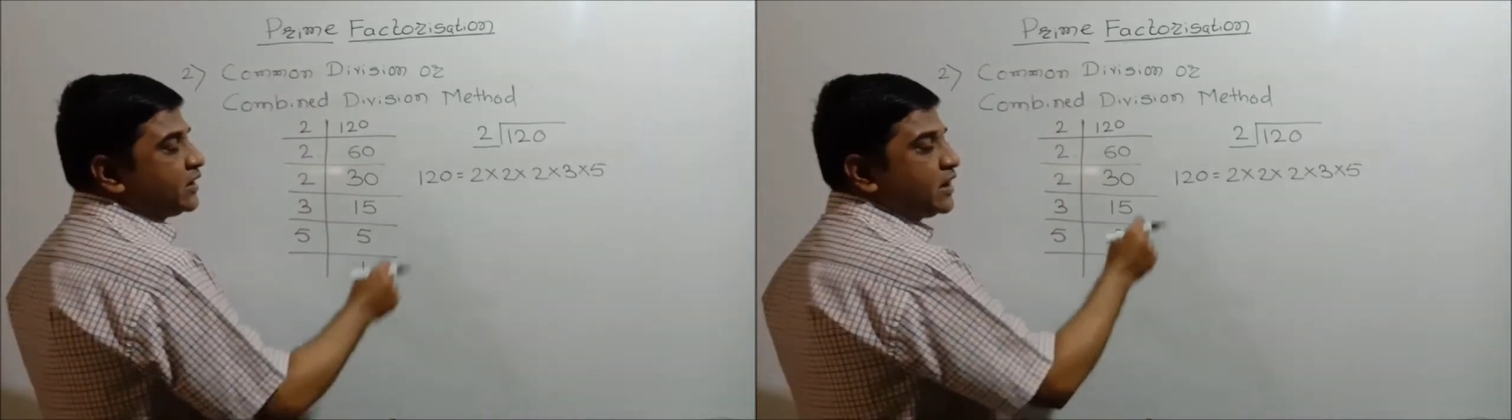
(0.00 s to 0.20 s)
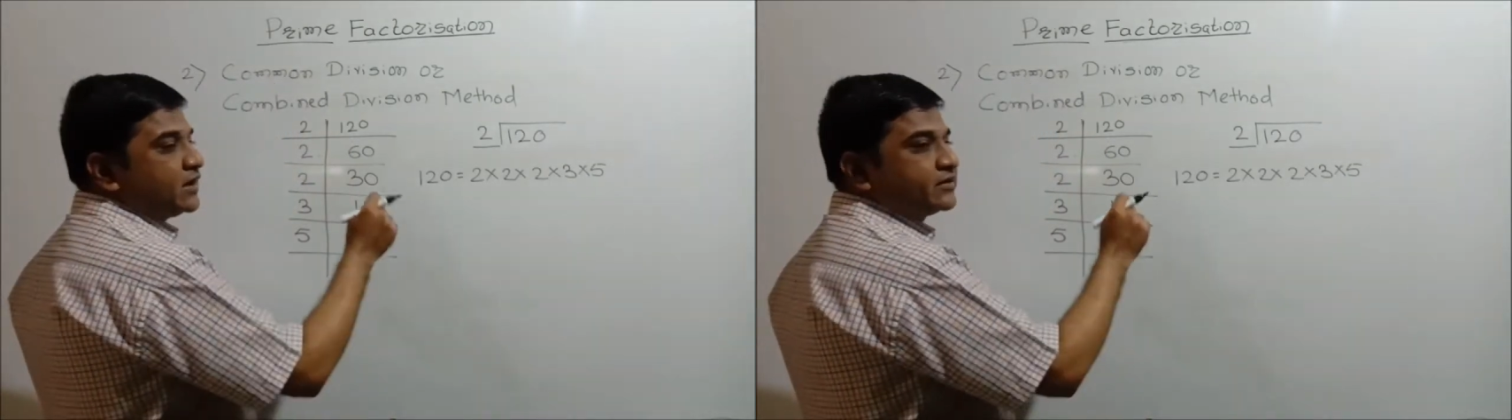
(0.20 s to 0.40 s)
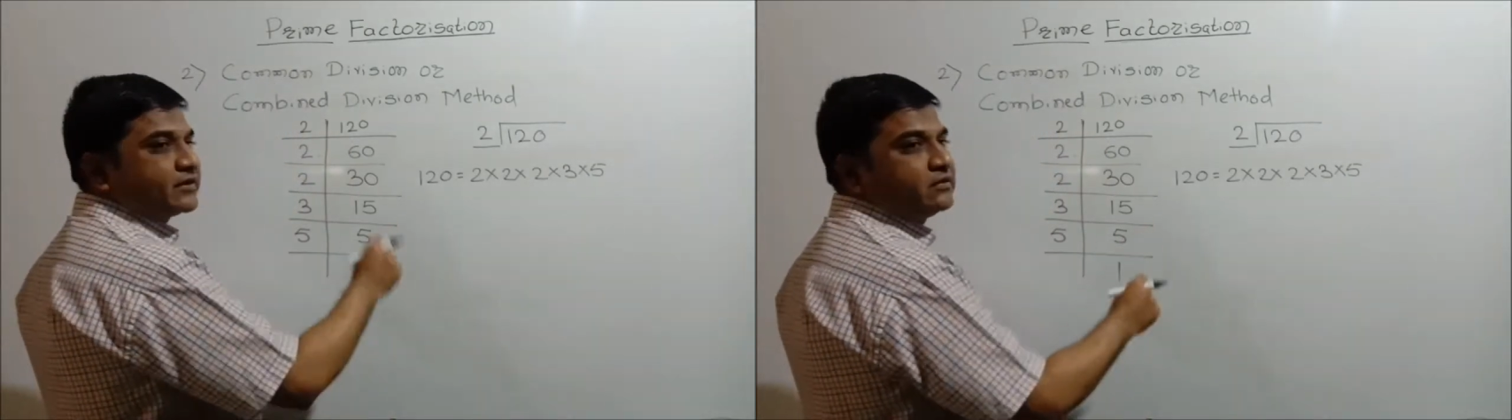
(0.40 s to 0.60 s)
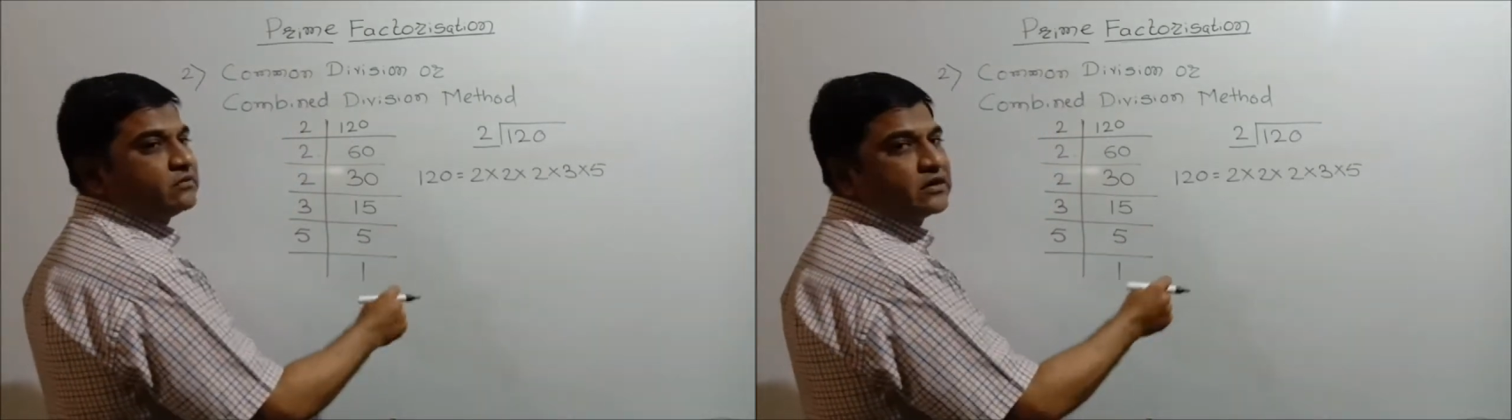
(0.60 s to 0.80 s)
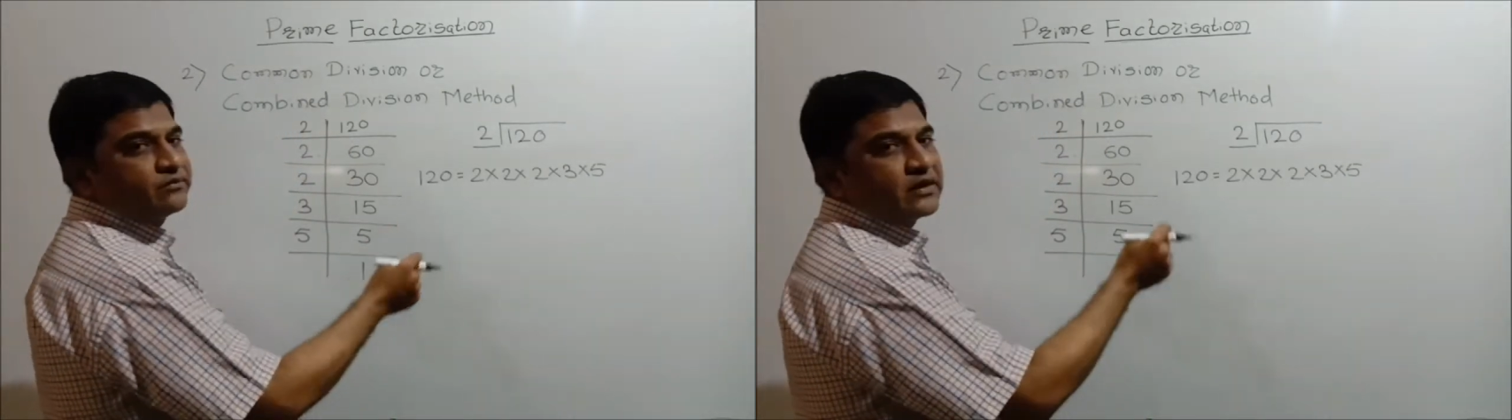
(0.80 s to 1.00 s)
and 10
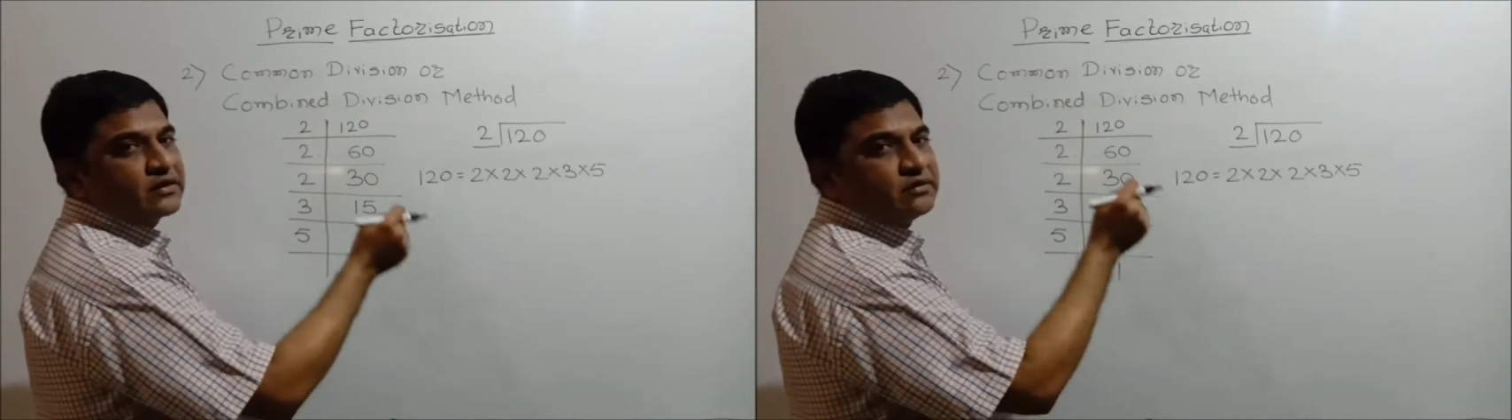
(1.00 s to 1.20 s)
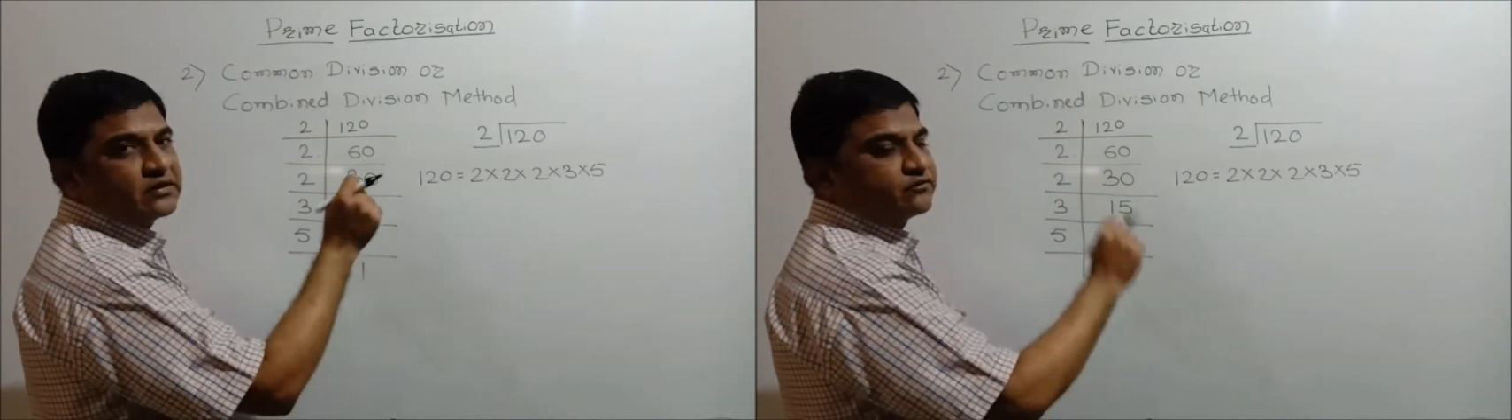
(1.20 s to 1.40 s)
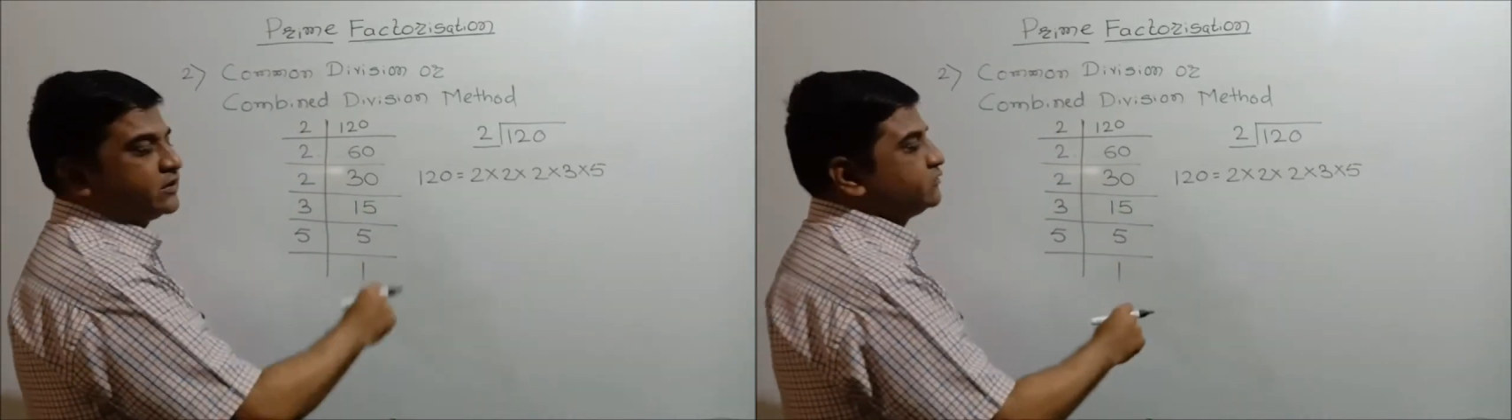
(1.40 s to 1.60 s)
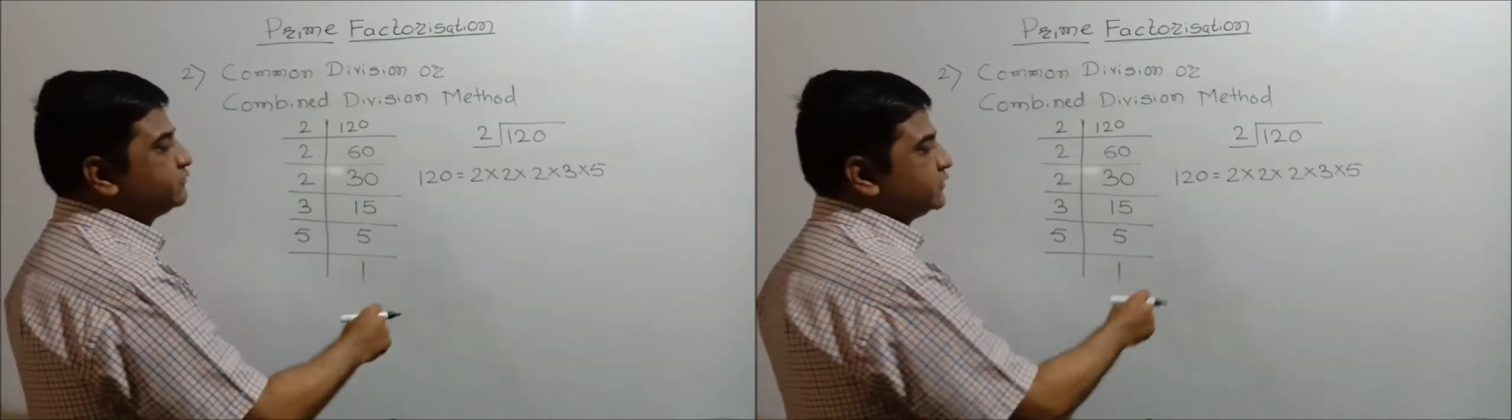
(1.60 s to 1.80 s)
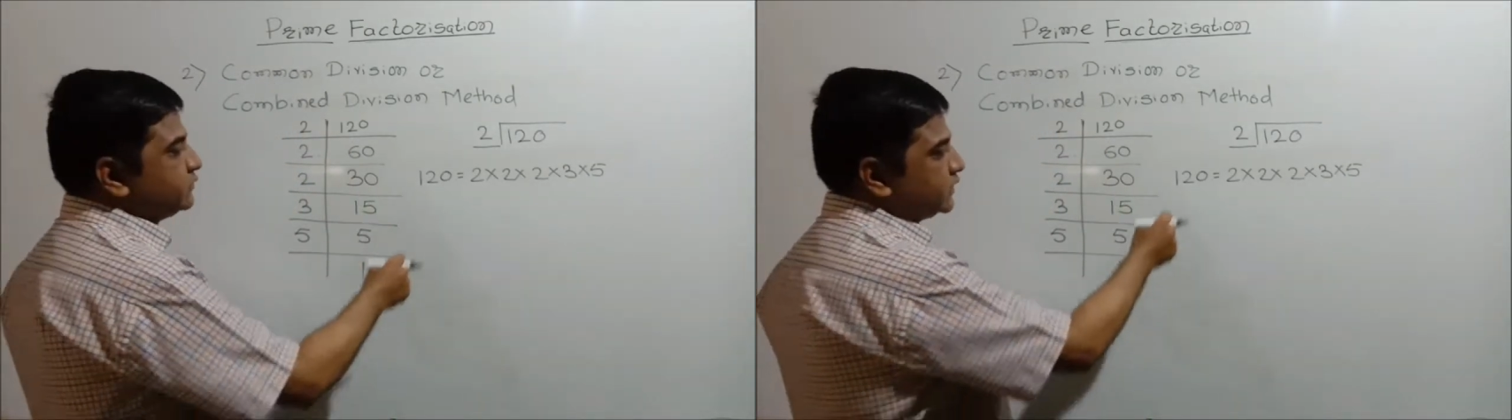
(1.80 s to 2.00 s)
multiplied by 12
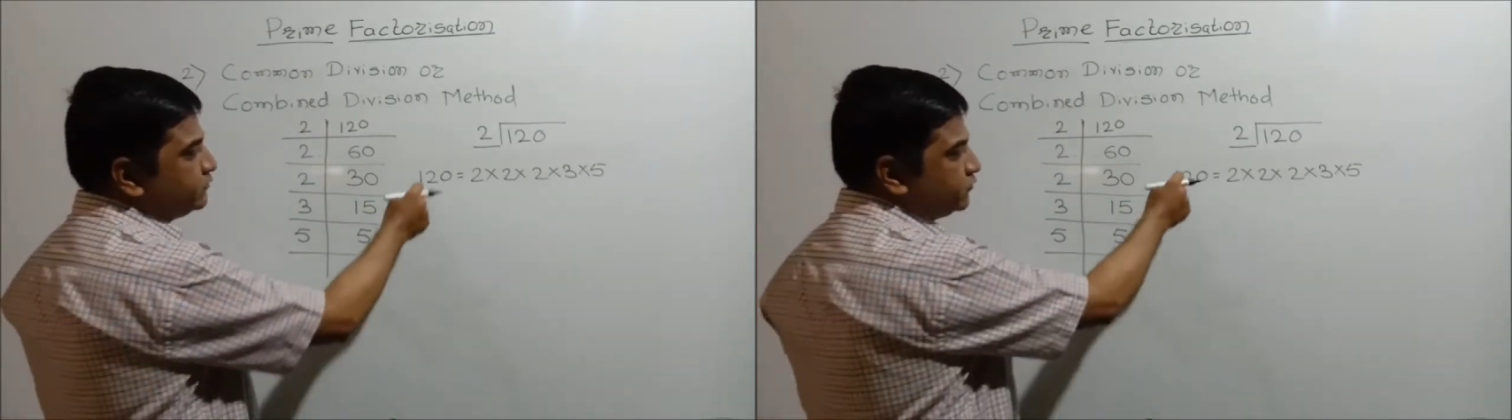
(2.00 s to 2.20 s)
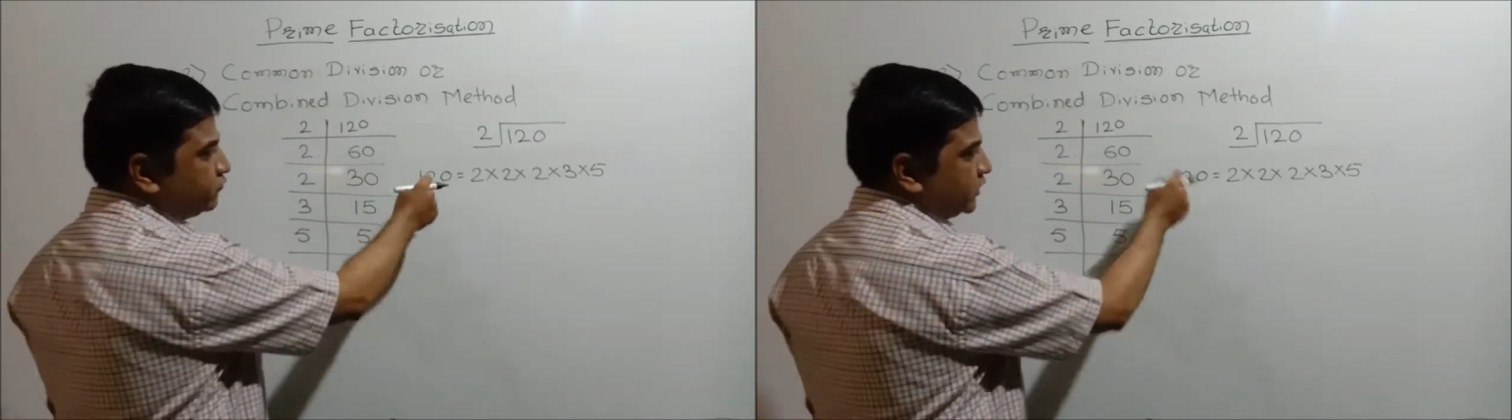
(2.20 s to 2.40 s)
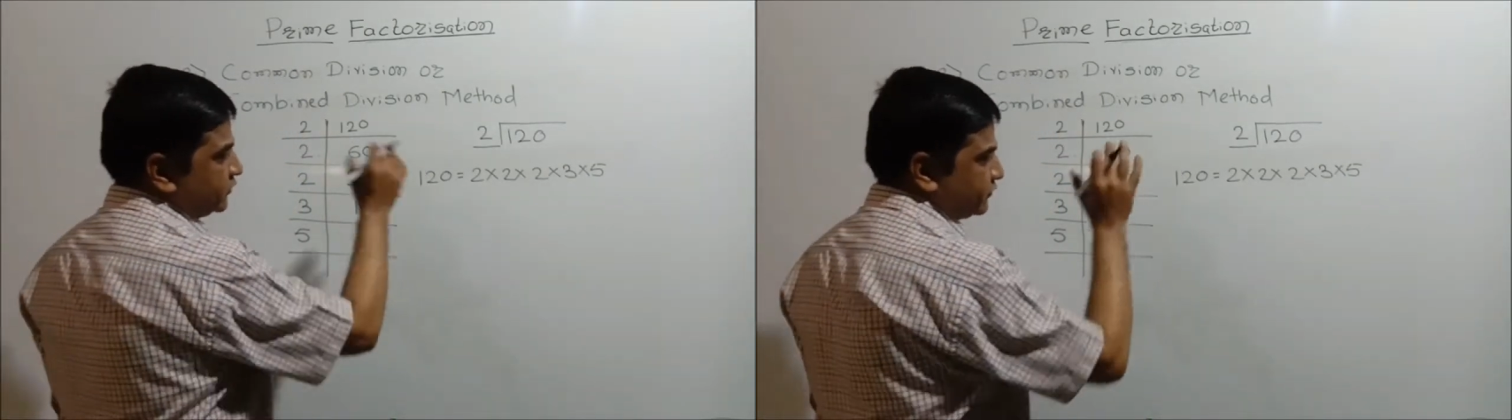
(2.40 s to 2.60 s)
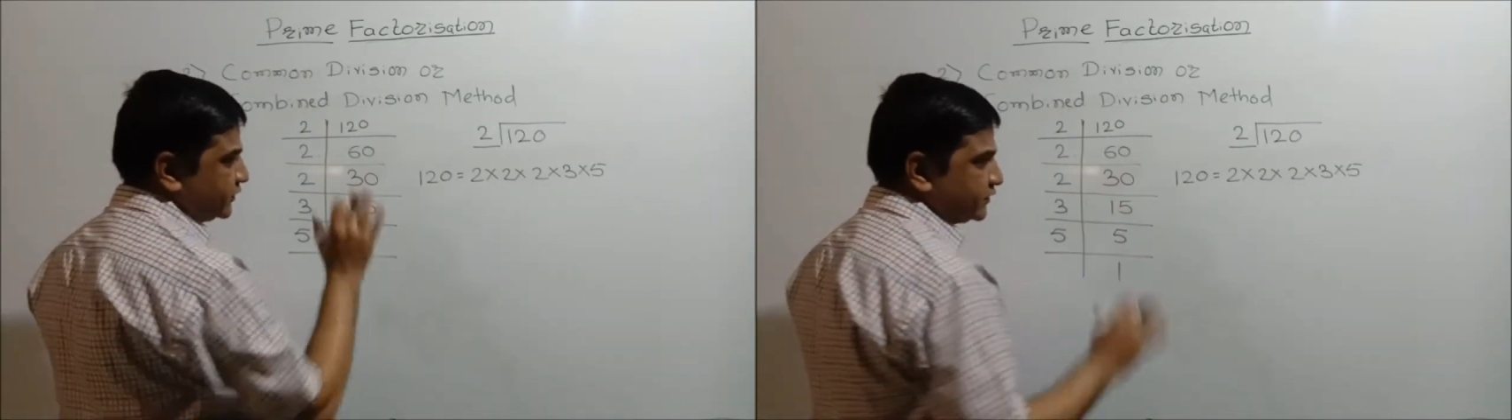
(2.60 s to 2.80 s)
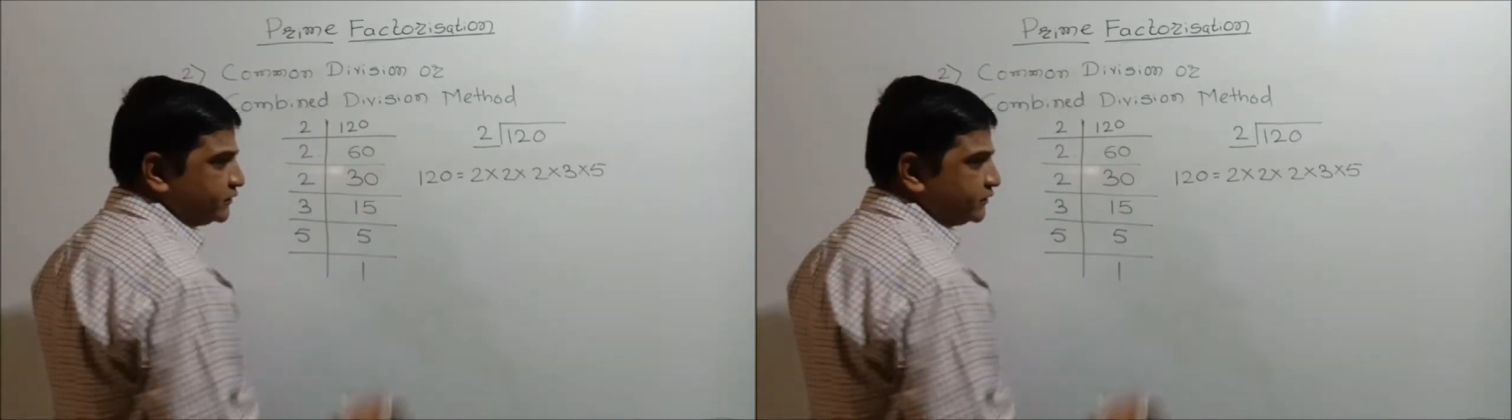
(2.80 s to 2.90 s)
will become 120.